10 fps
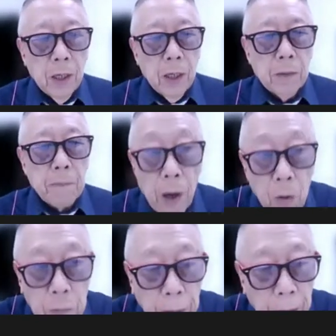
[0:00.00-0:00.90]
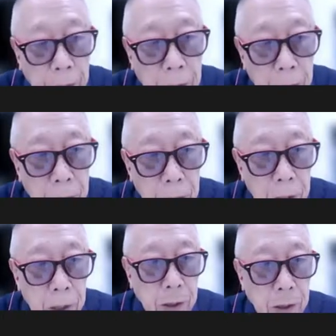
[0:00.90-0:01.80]
a, oh my,
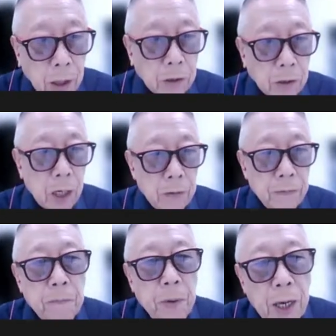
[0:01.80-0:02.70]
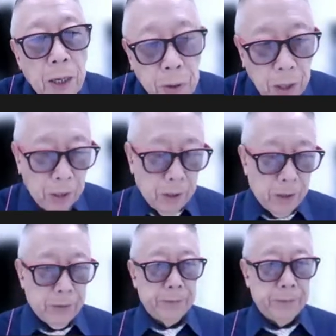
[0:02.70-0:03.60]
doctor, I have a back pain.
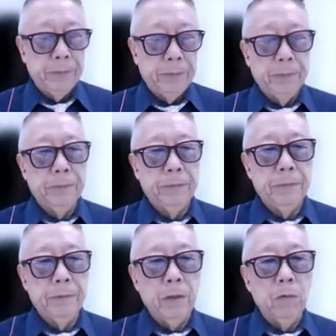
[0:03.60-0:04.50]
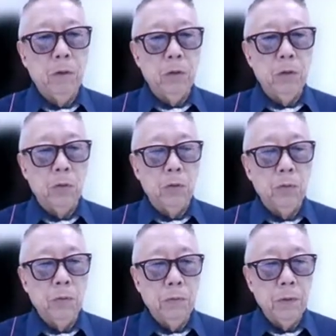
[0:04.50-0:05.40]
Now what do you do?
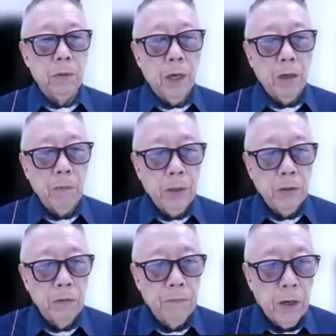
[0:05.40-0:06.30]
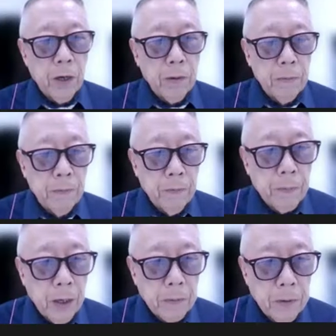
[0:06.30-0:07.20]
Acupuncture for, for
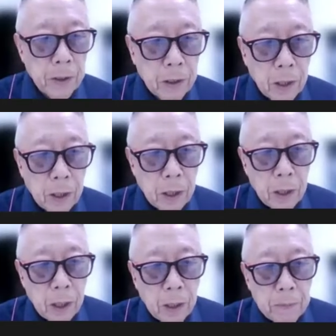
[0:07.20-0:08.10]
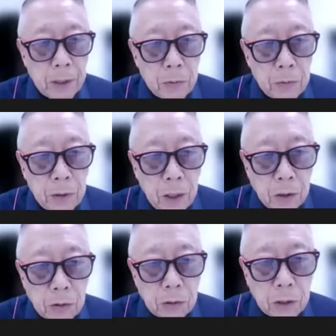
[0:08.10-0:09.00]
back pain? And my
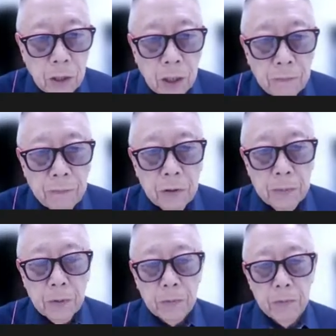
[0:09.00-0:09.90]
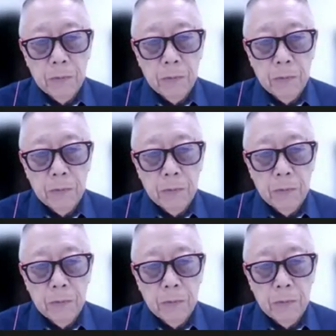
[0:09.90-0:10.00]
urination is not comfortable.